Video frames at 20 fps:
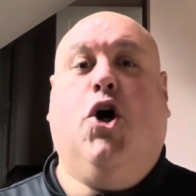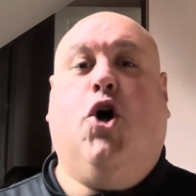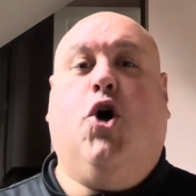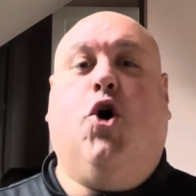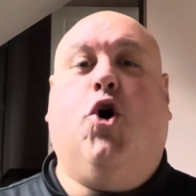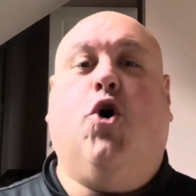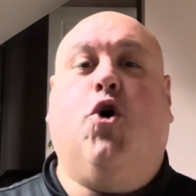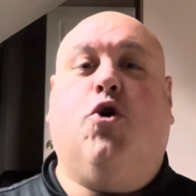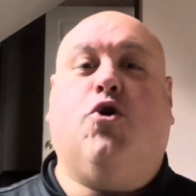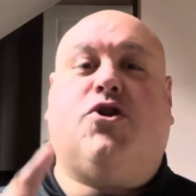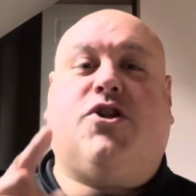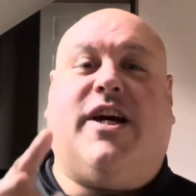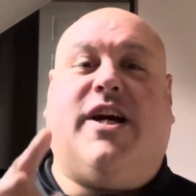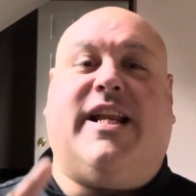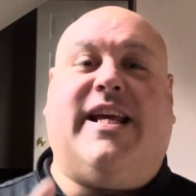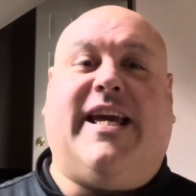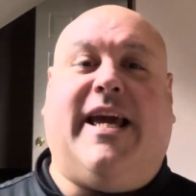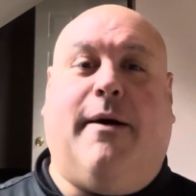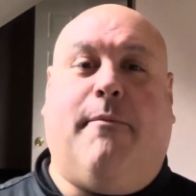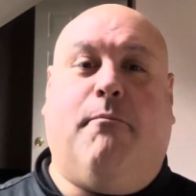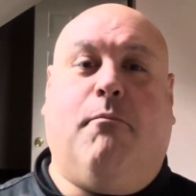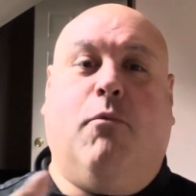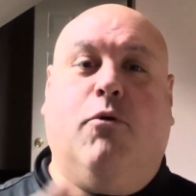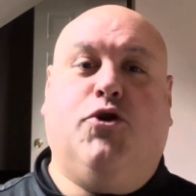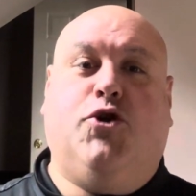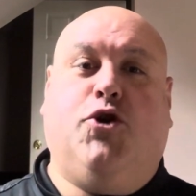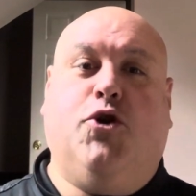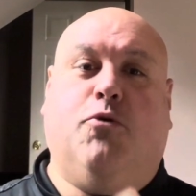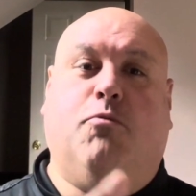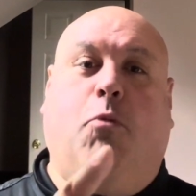Who's going to
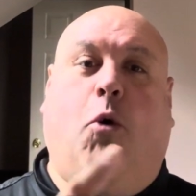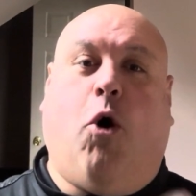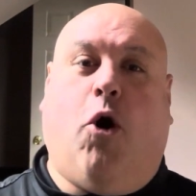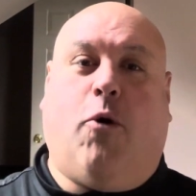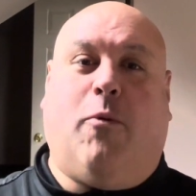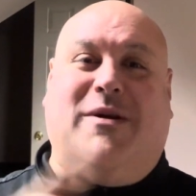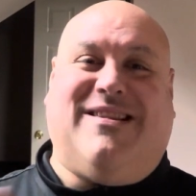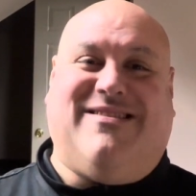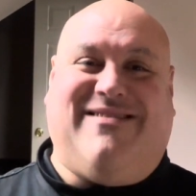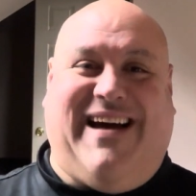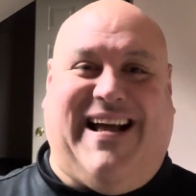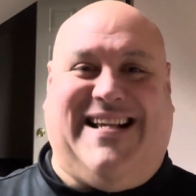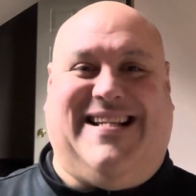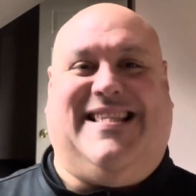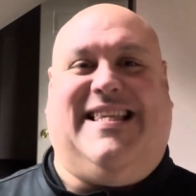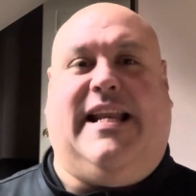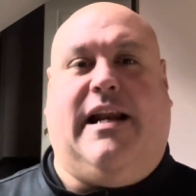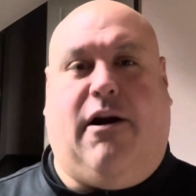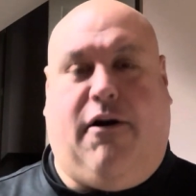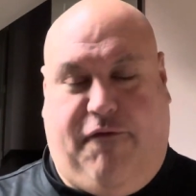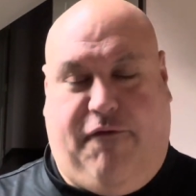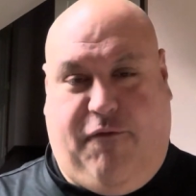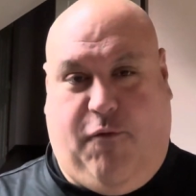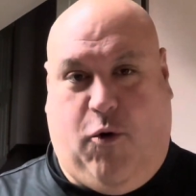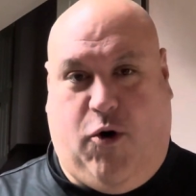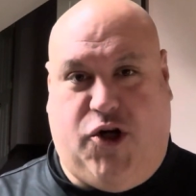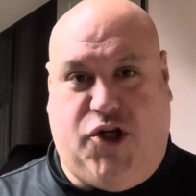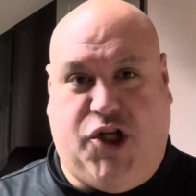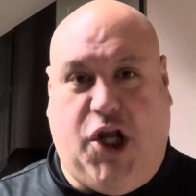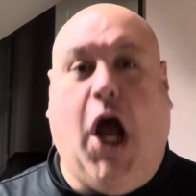do more with less than Air
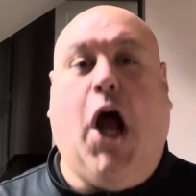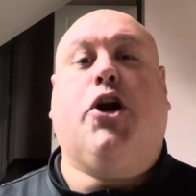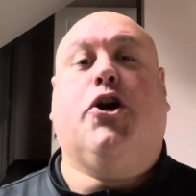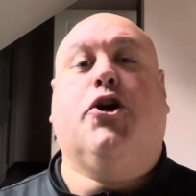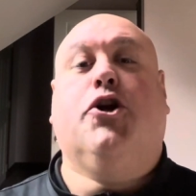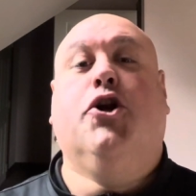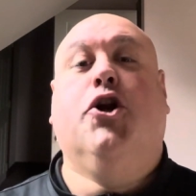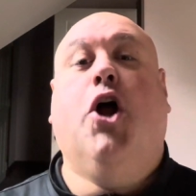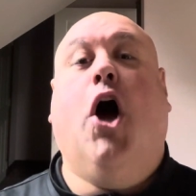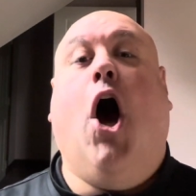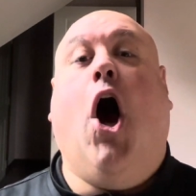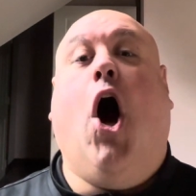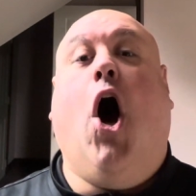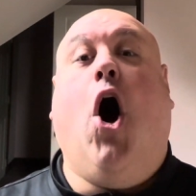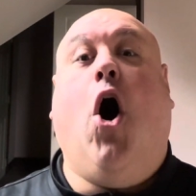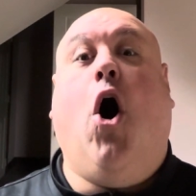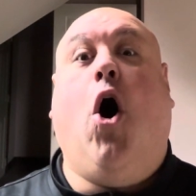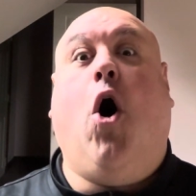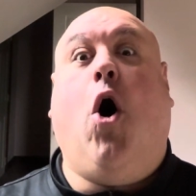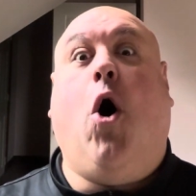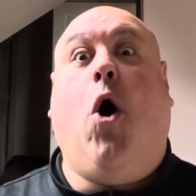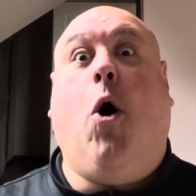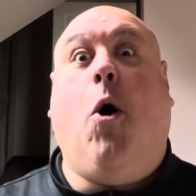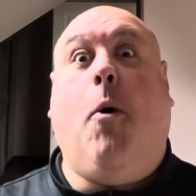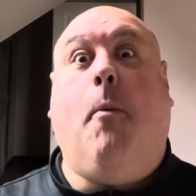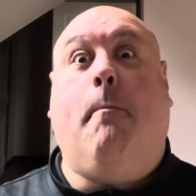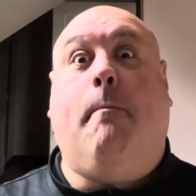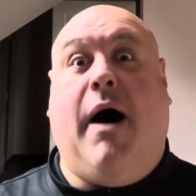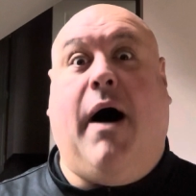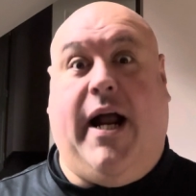Force?
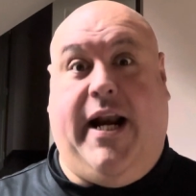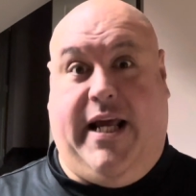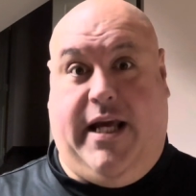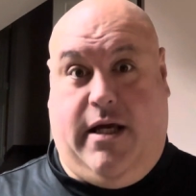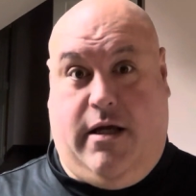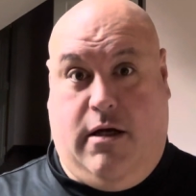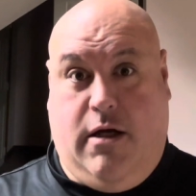Nobody.